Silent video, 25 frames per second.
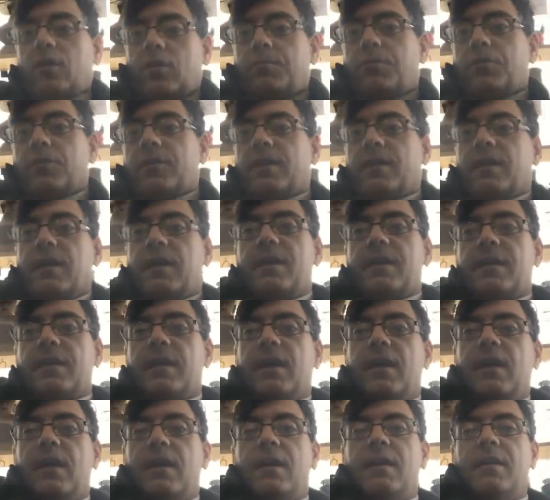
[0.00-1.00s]
when you put it like
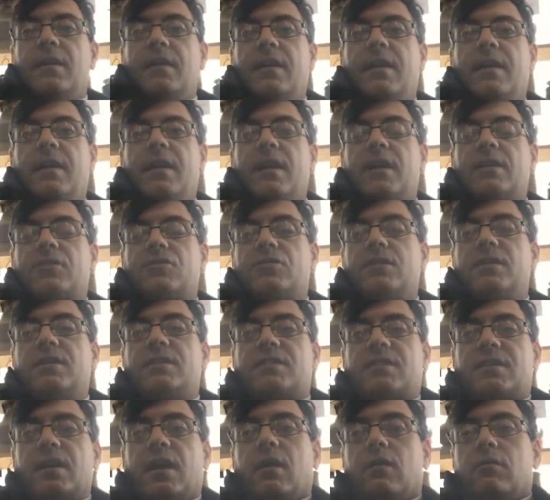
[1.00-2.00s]
that, it actually
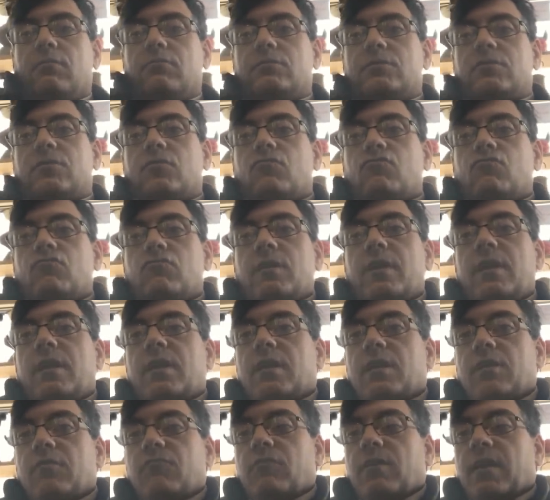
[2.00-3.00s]
sounds
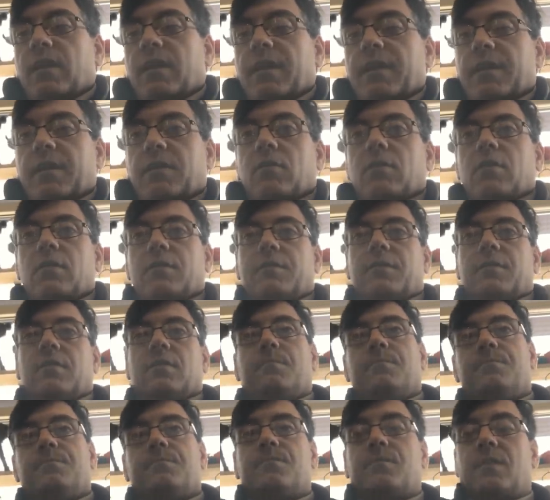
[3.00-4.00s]
really, really good.
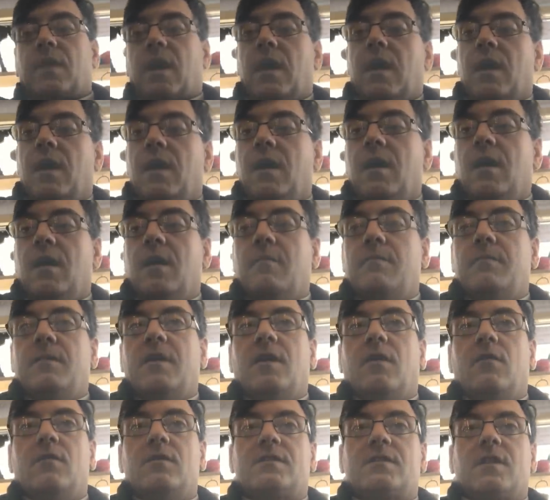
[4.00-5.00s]
Um, you
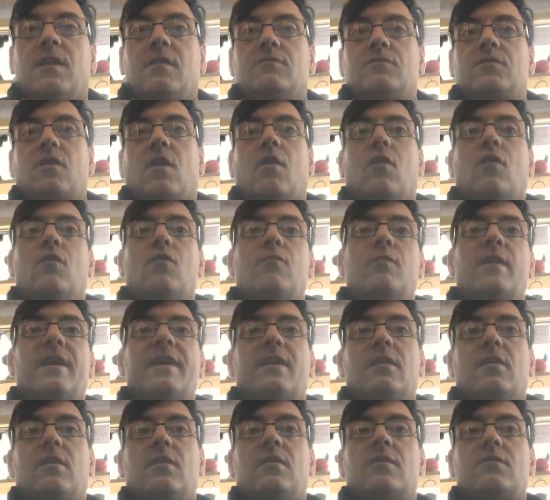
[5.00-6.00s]
know, it sounds, oh my
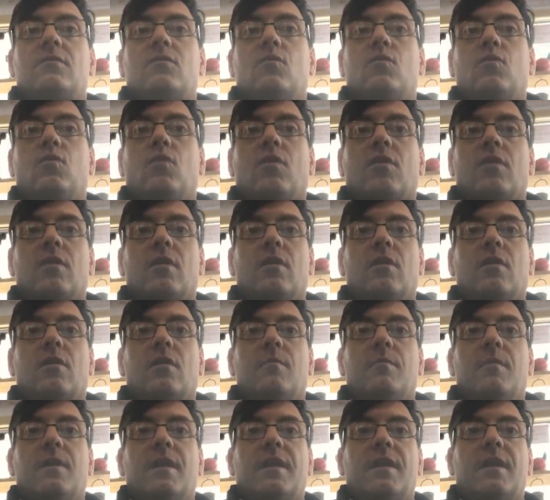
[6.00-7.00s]
God, what a lot
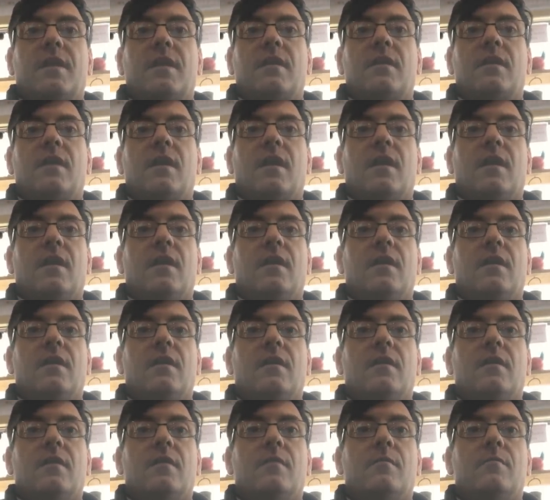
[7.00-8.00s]
of money,
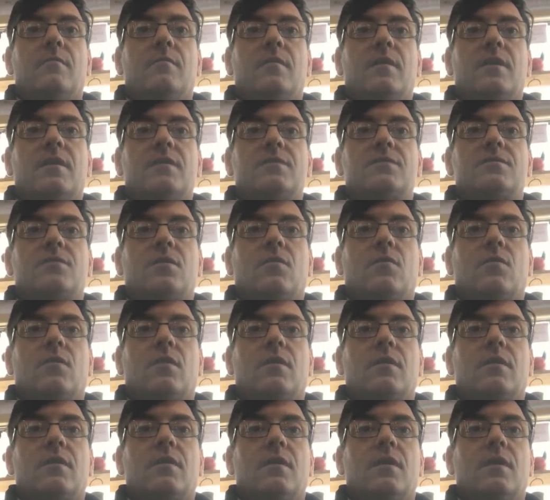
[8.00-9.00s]
um, and so
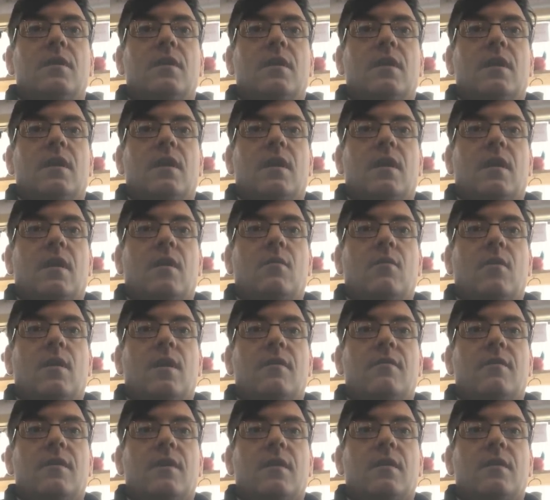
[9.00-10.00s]
on.
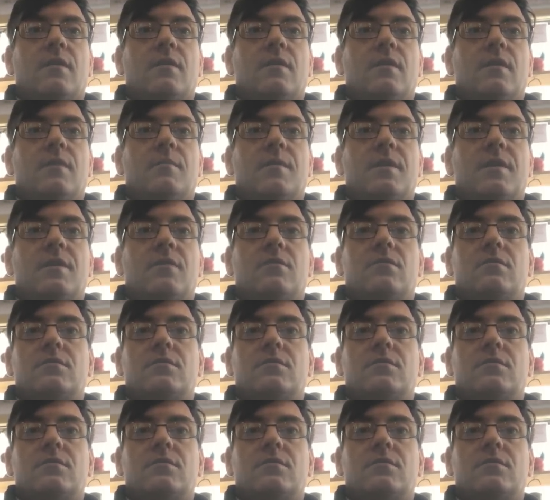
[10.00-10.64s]
However, let me